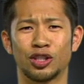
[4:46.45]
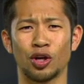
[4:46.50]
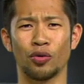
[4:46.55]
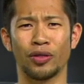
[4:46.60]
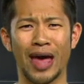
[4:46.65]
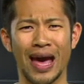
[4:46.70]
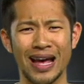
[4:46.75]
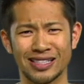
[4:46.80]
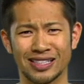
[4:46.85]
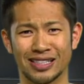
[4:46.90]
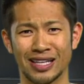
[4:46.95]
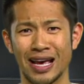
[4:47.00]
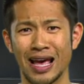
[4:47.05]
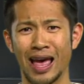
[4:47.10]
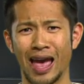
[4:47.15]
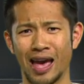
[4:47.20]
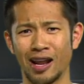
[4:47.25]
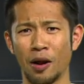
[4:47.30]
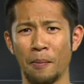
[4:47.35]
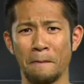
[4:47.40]
Joe, that's
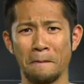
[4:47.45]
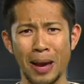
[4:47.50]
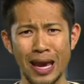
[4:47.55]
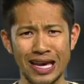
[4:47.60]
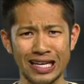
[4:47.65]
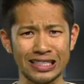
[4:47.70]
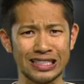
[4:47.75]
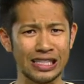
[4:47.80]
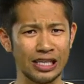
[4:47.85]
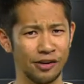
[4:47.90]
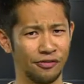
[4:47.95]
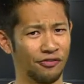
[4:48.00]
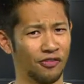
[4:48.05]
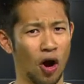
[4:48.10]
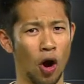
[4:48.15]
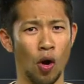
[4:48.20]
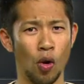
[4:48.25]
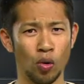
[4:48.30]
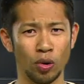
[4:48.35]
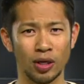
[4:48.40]
an amazing
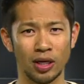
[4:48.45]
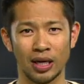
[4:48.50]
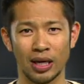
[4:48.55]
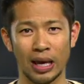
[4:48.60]
phone